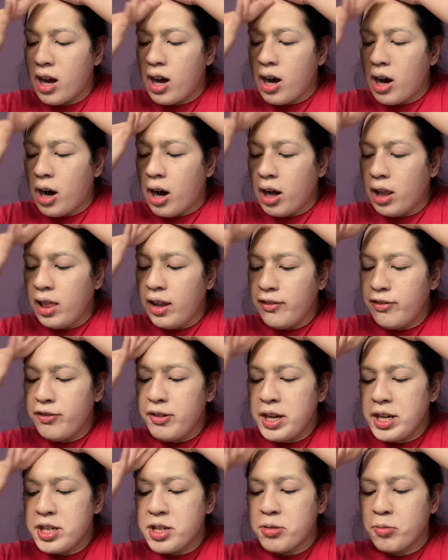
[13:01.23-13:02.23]
all of
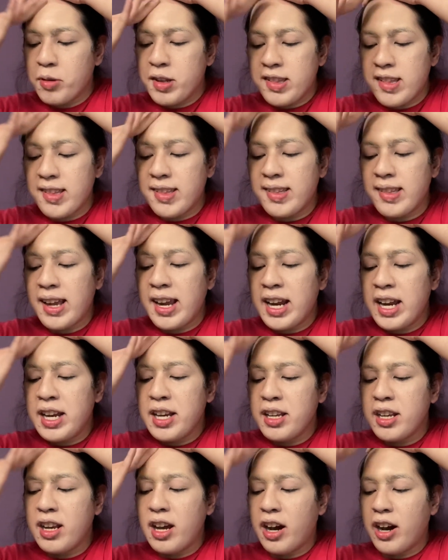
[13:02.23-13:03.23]
which was a
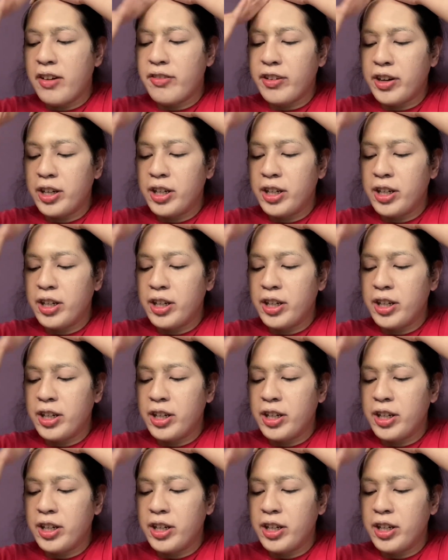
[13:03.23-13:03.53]
sign of her